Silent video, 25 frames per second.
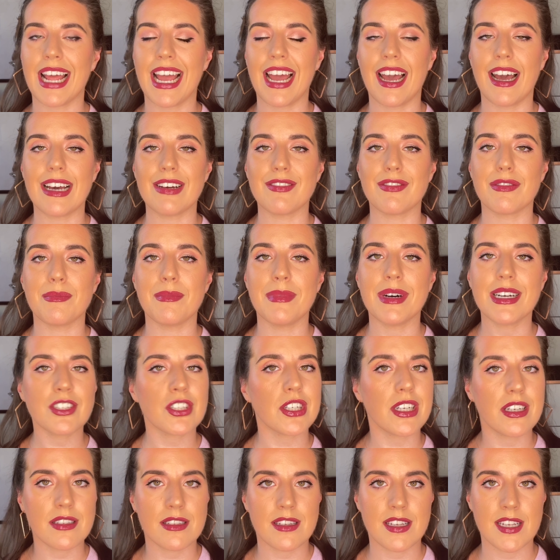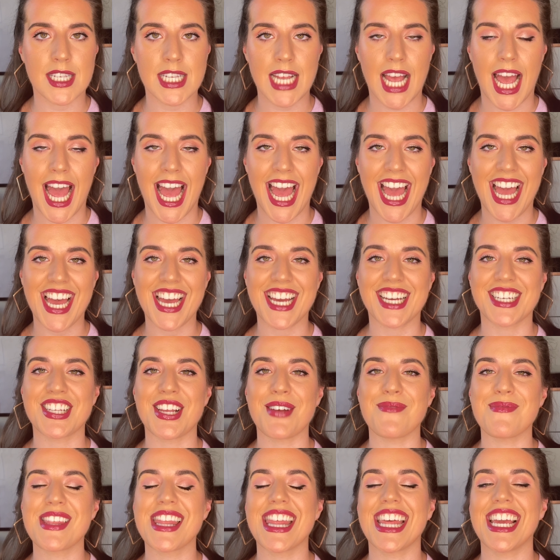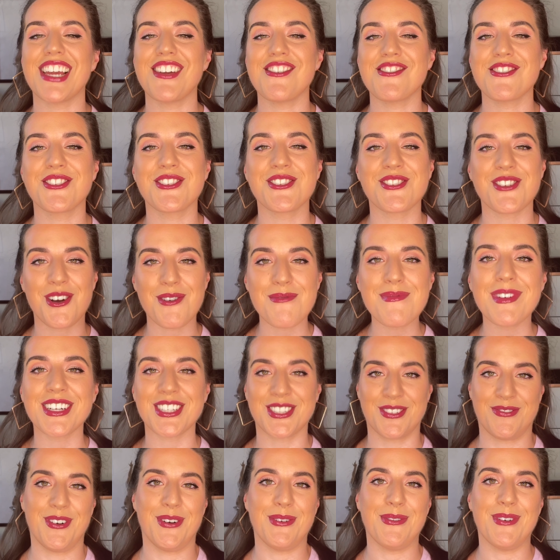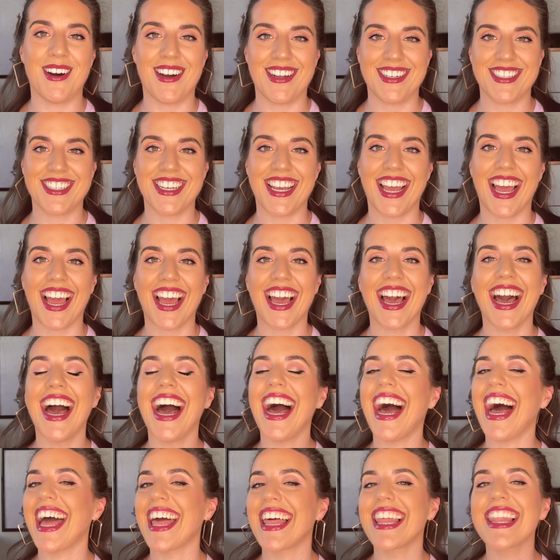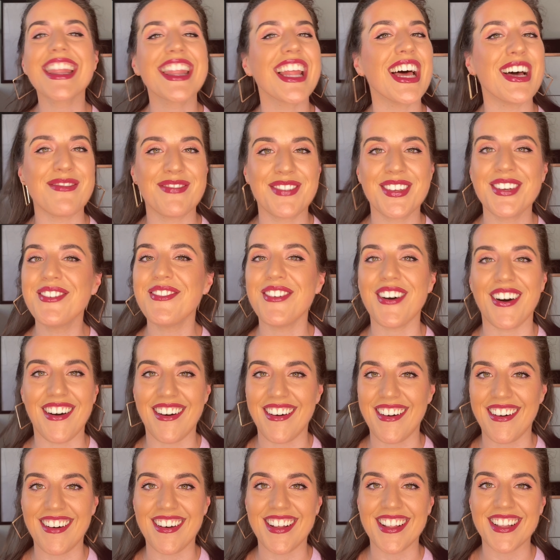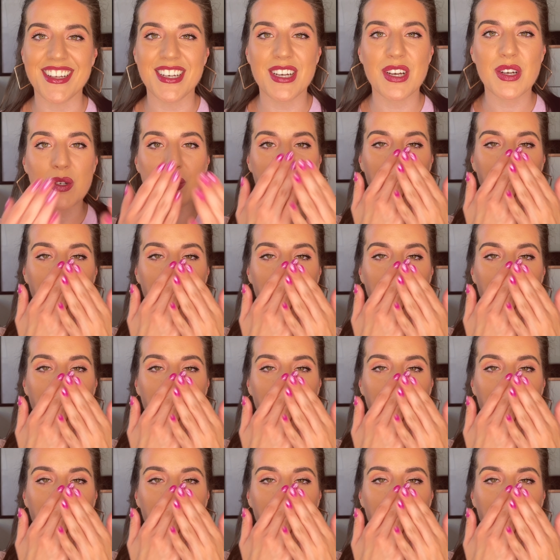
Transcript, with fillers: have much else to say except thank you so much for watching. I love you all.